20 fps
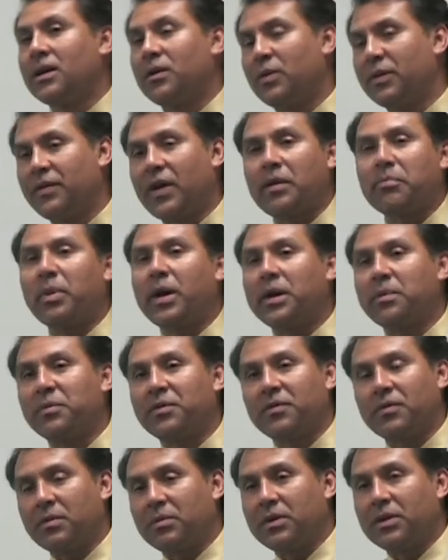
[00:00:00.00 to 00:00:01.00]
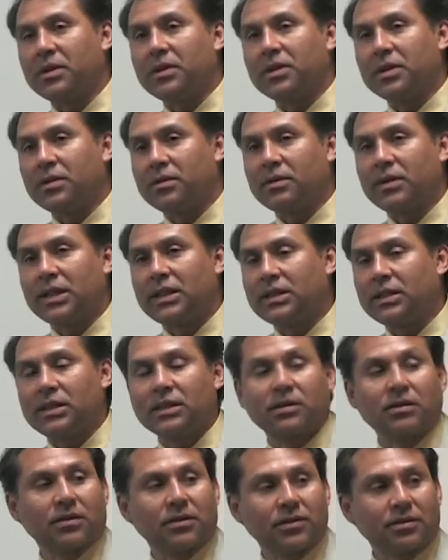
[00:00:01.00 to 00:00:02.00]
We've got pipes from the you know
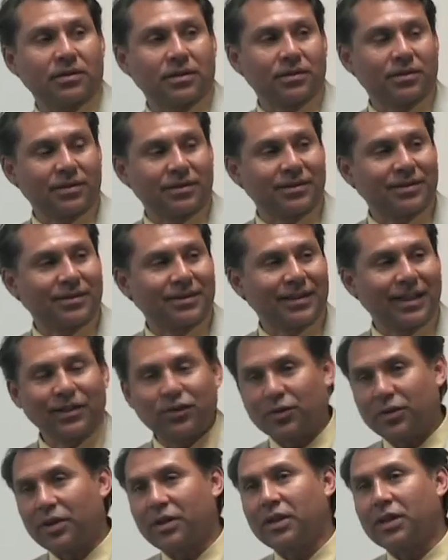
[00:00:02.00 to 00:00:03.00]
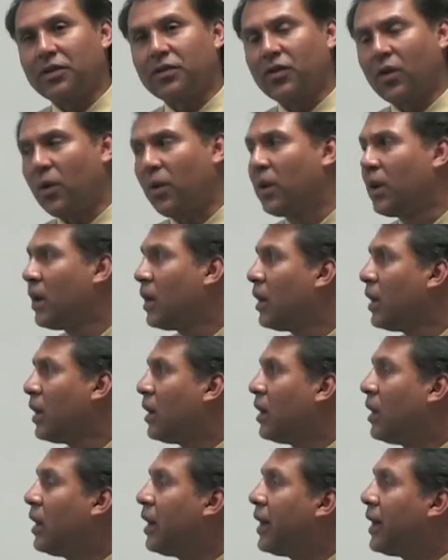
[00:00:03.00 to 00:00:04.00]
1800s and that sort of thing. So
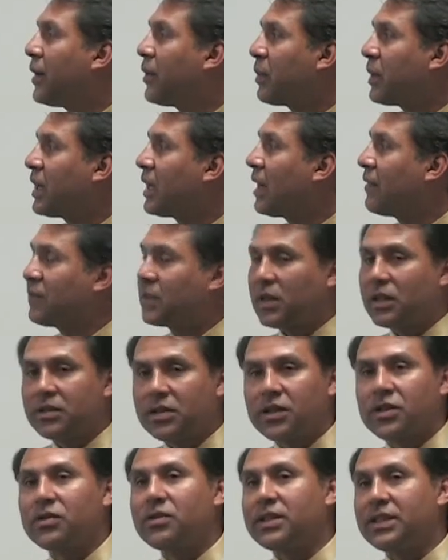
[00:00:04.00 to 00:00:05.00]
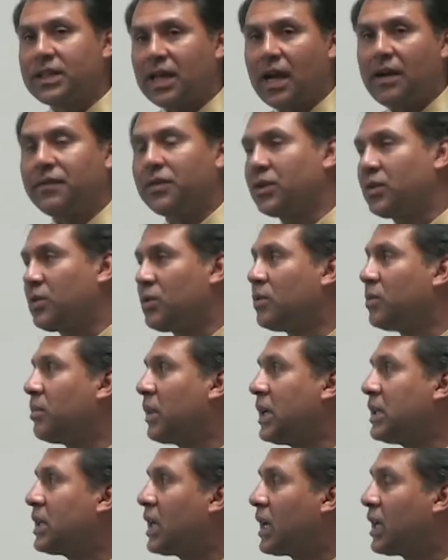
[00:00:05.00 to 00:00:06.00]
uh, we have to continually have to
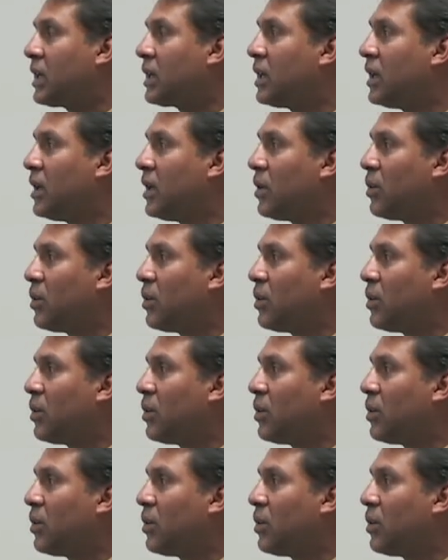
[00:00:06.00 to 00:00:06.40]
maintain.